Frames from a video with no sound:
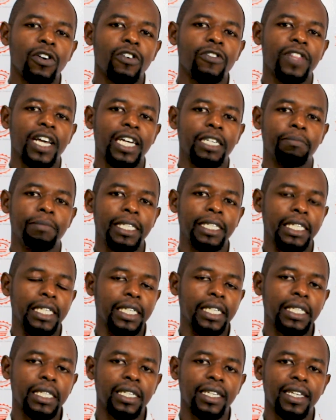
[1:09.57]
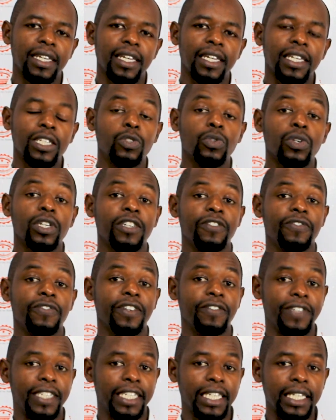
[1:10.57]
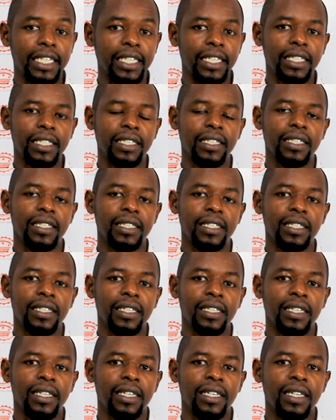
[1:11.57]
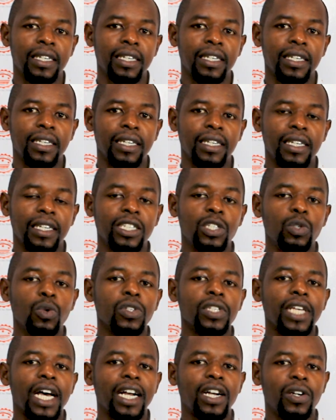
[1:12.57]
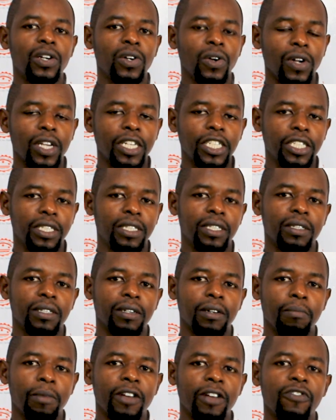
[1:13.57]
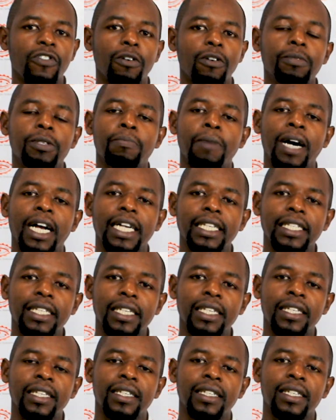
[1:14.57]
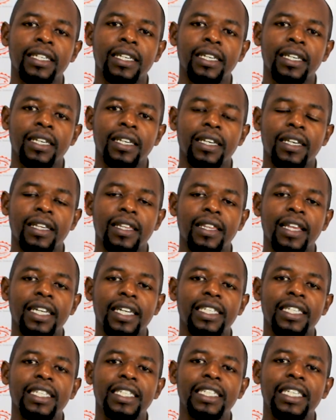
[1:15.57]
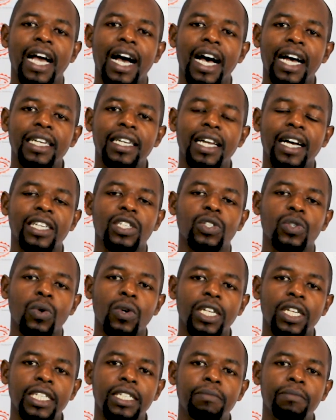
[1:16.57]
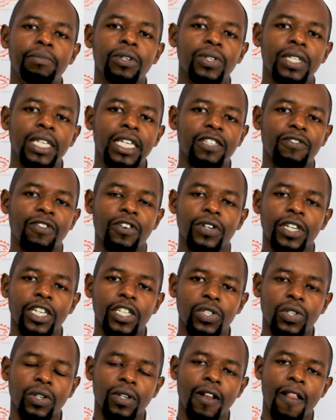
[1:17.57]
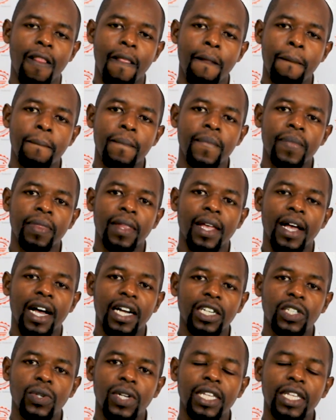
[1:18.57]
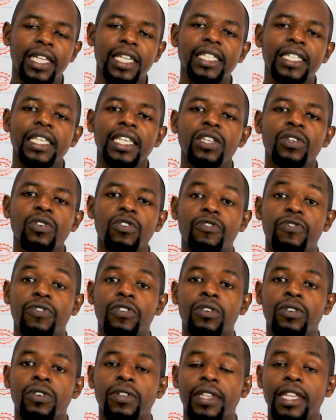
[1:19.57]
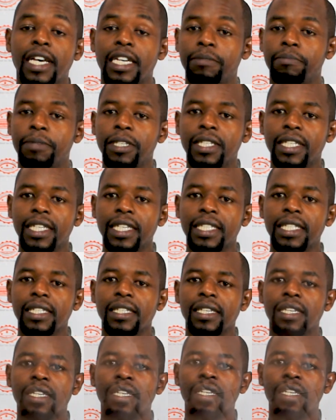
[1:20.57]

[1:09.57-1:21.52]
of that business, in 2015, it was acknowledged by Forbes magazine that it had a solid business foundation. Actually, the CEO for that business,